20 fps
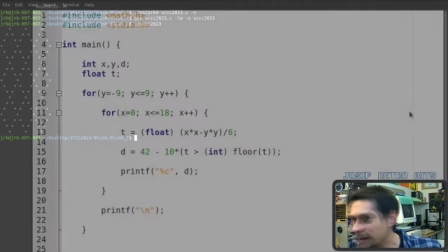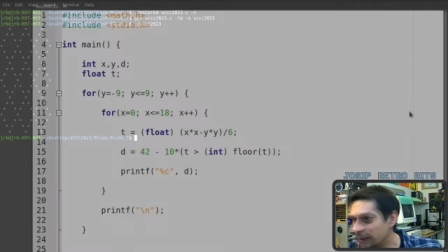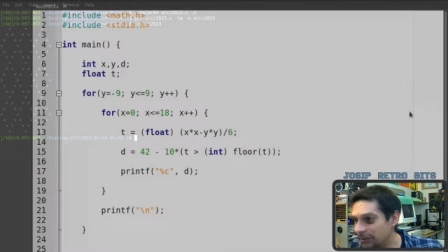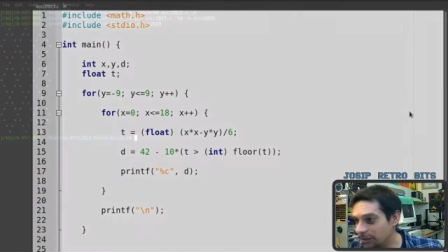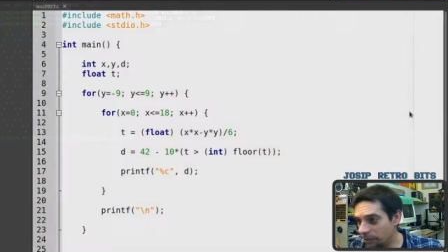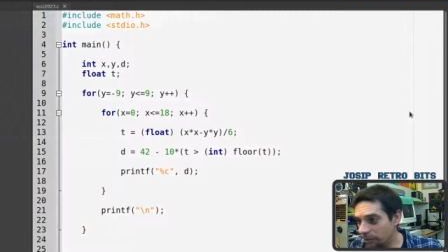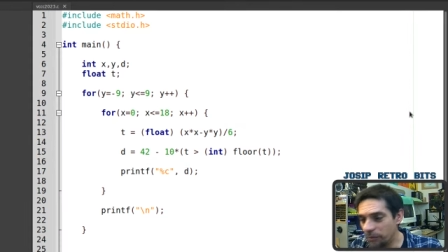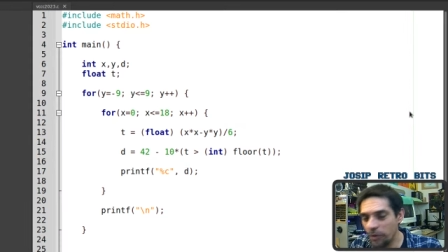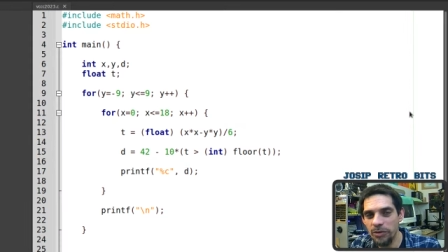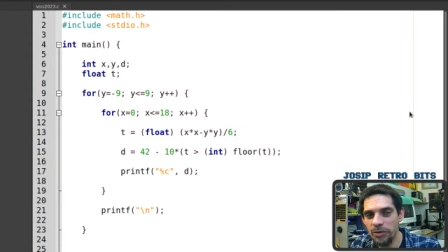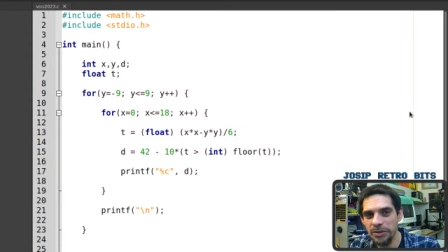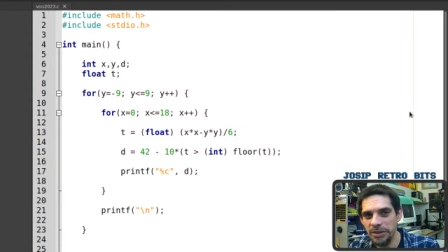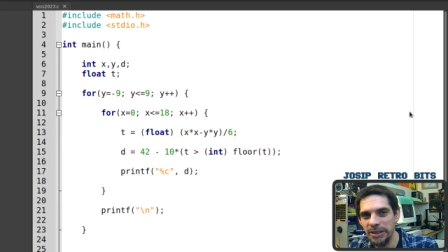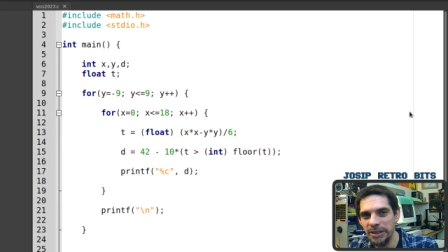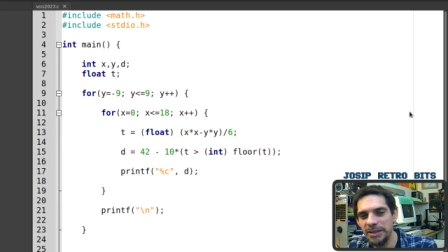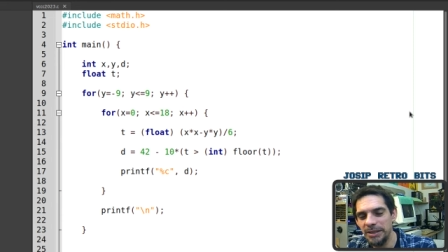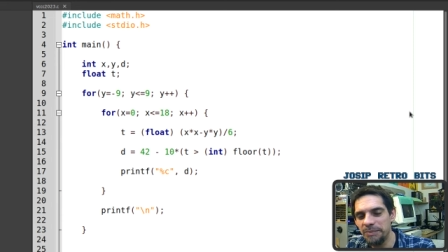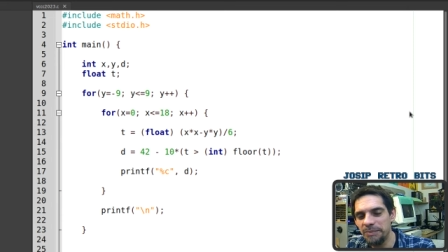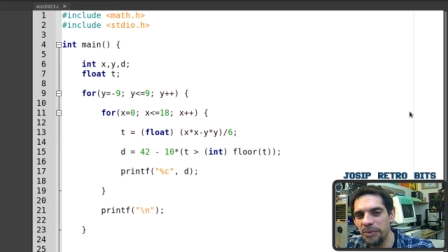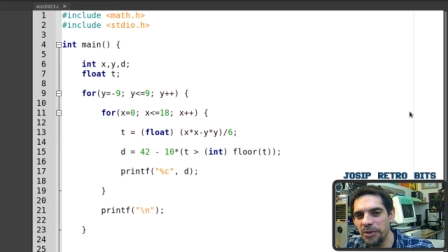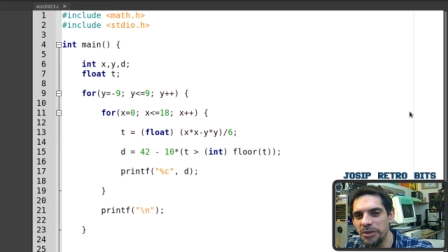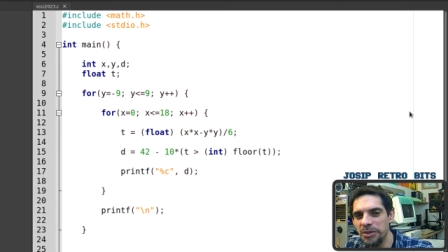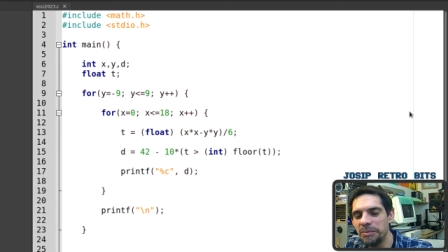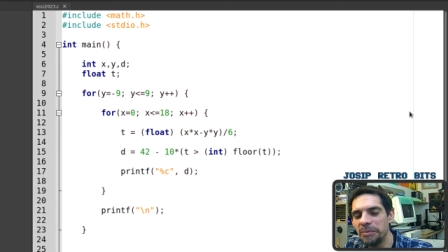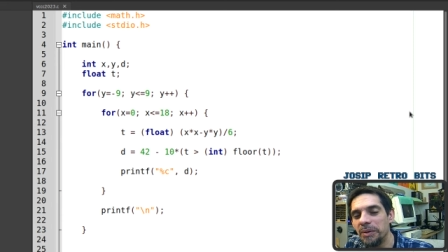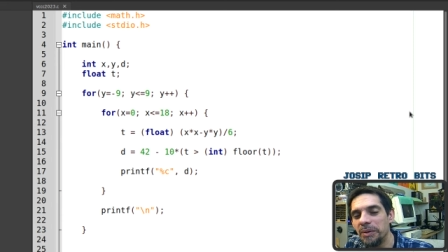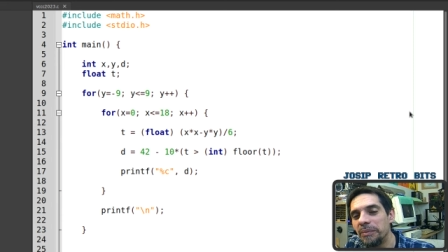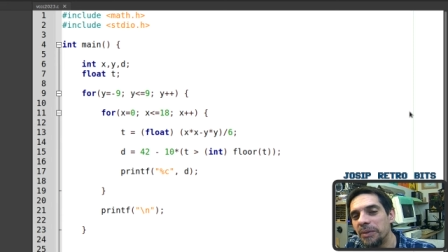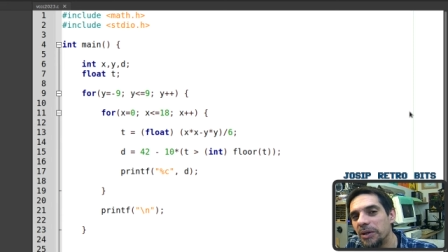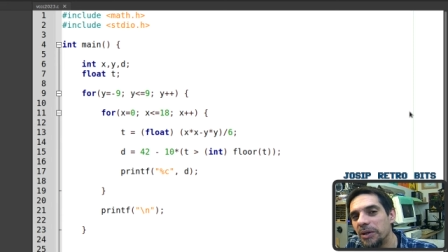Of course, this is
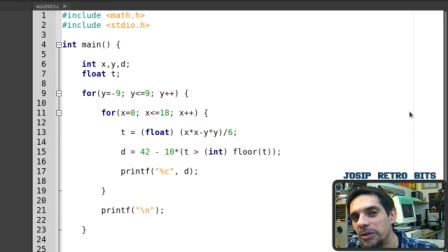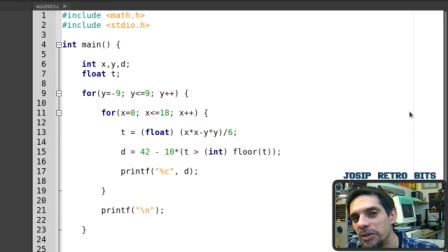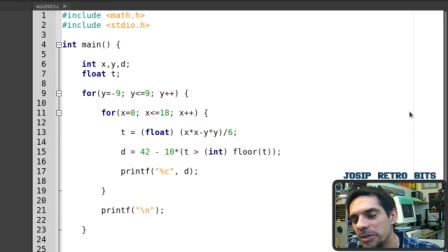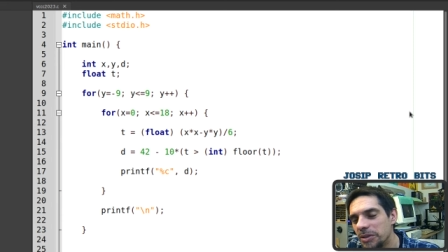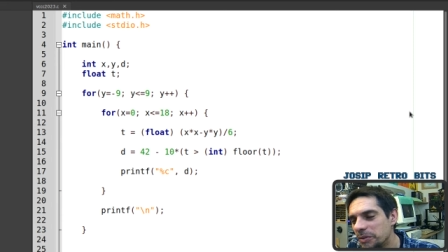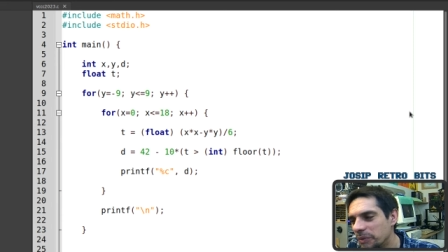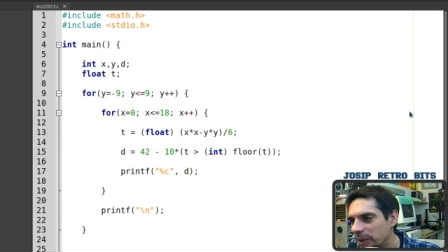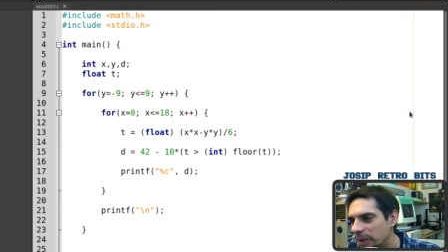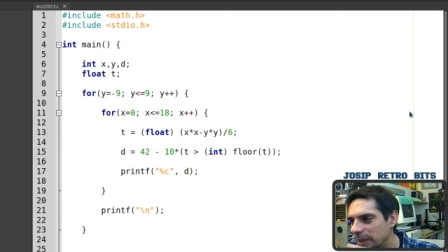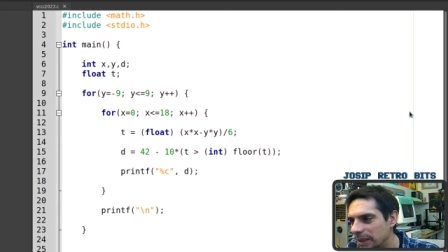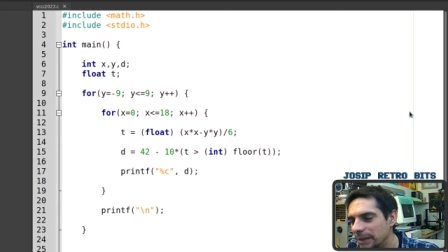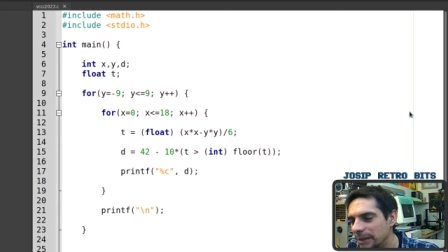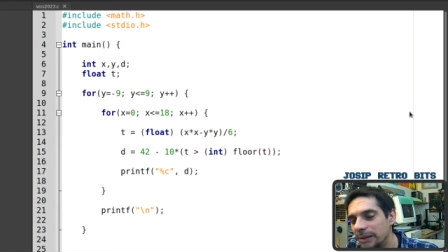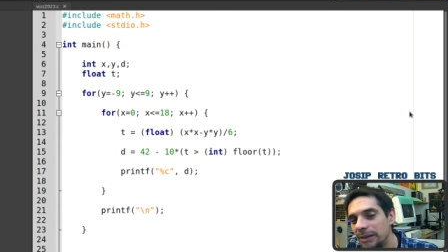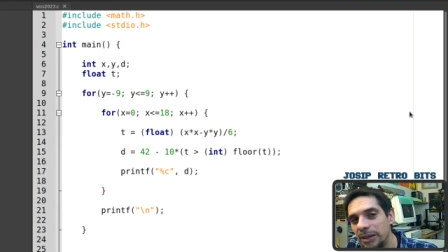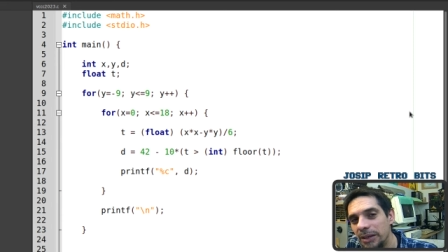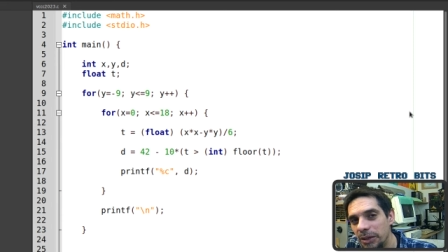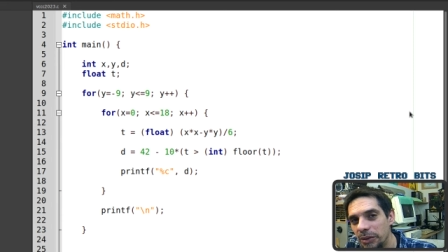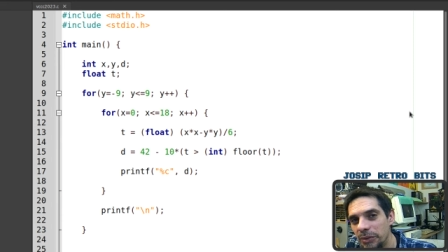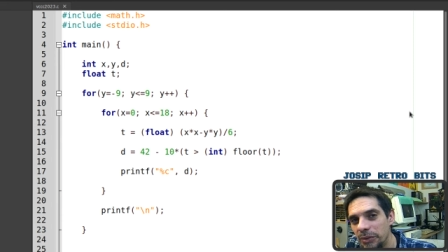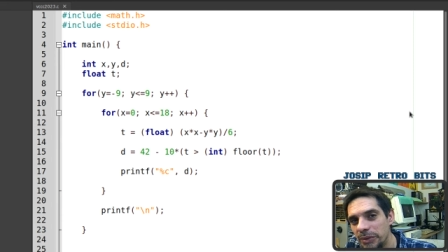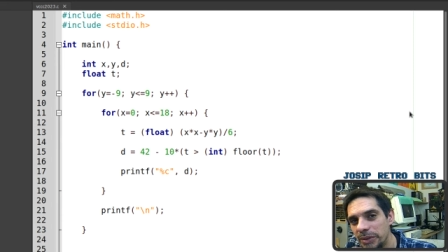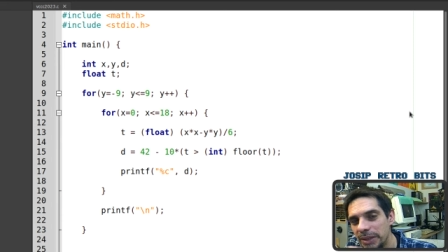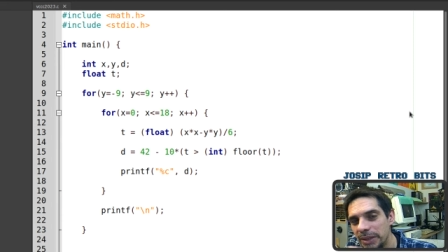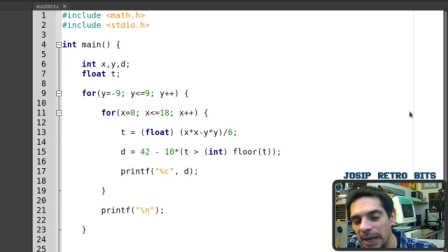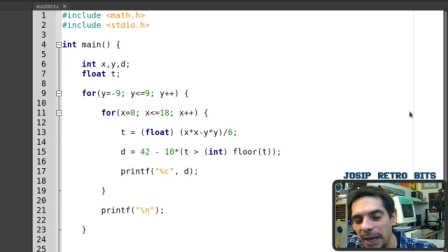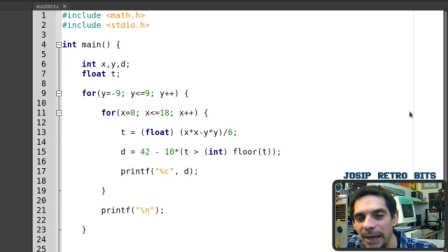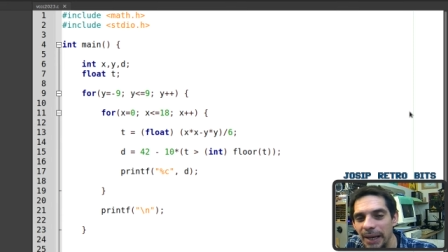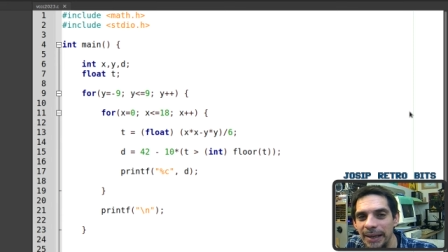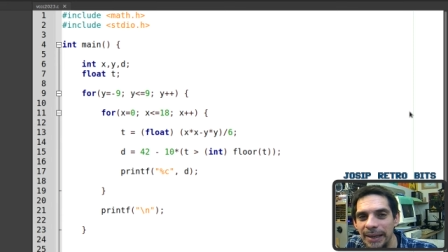possible because we didn't use
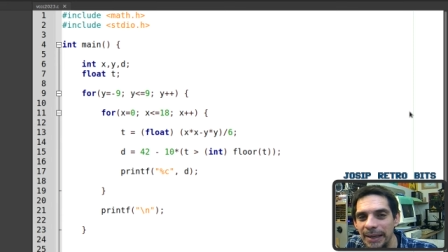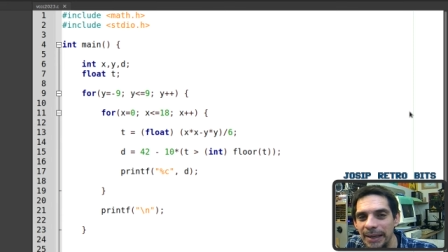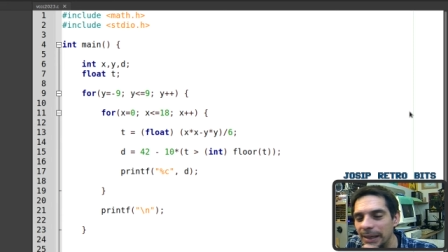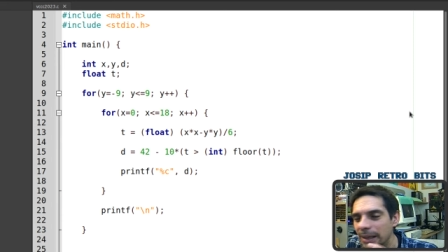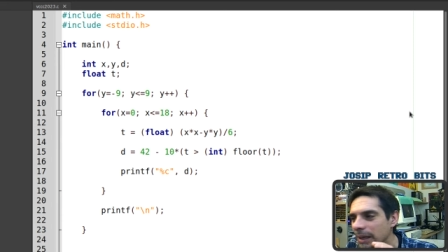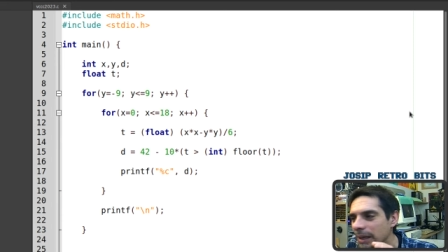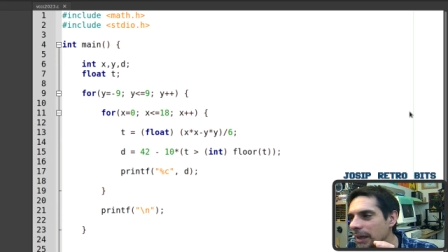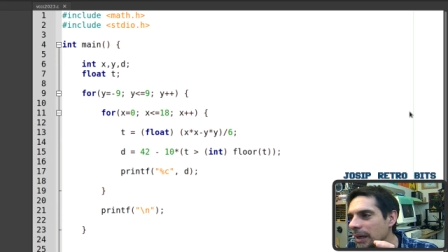any